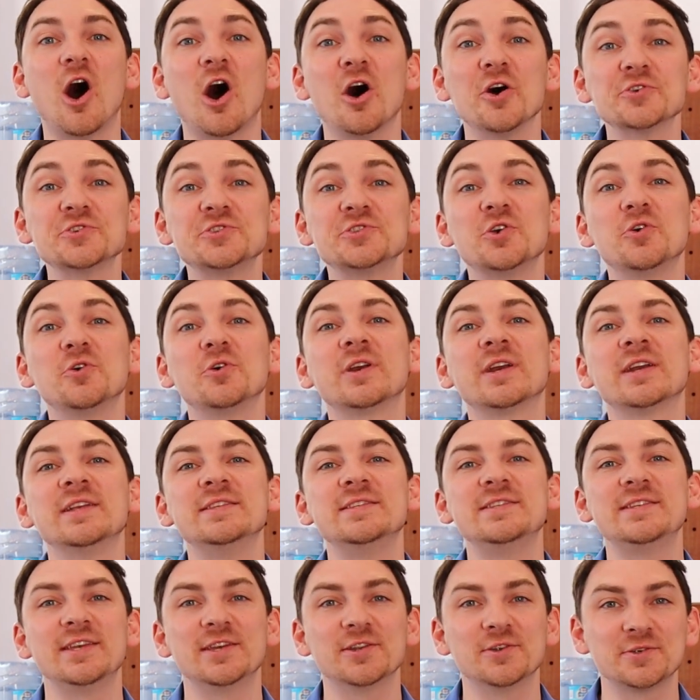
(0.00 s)
also
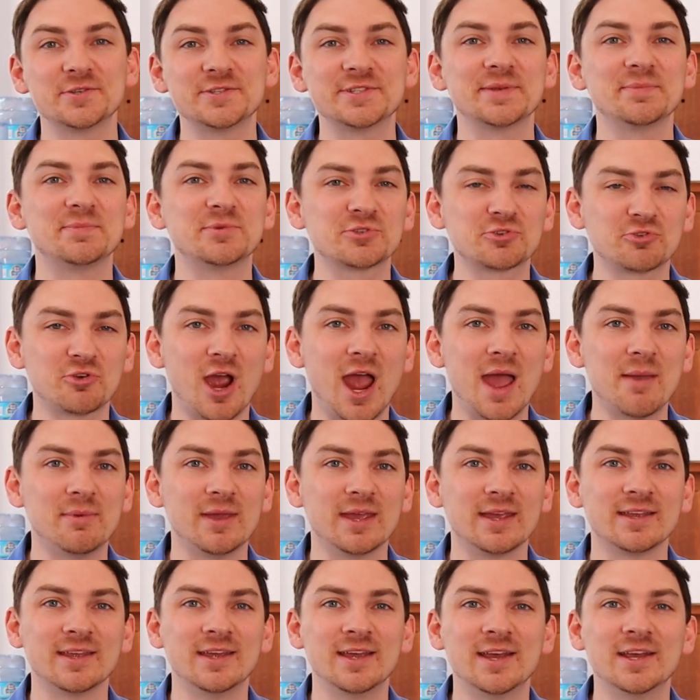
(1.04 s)
consider
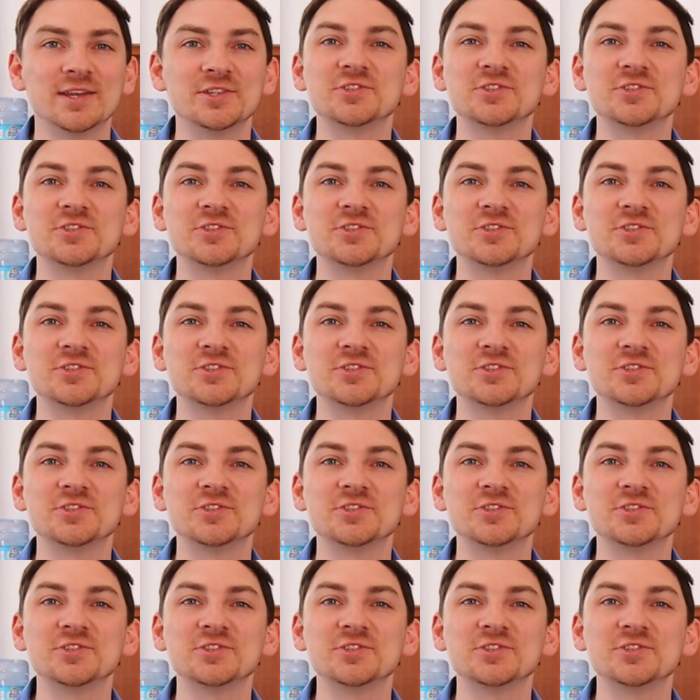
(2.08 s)
subscribing